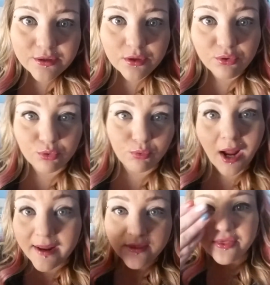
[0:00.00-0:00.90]
your
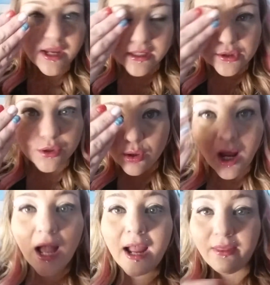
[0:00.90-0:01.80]
grind the thing into your
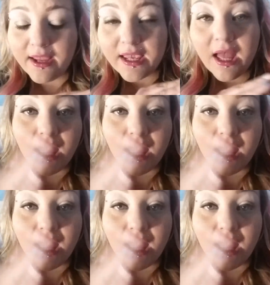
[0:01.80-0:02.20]
eye. Like,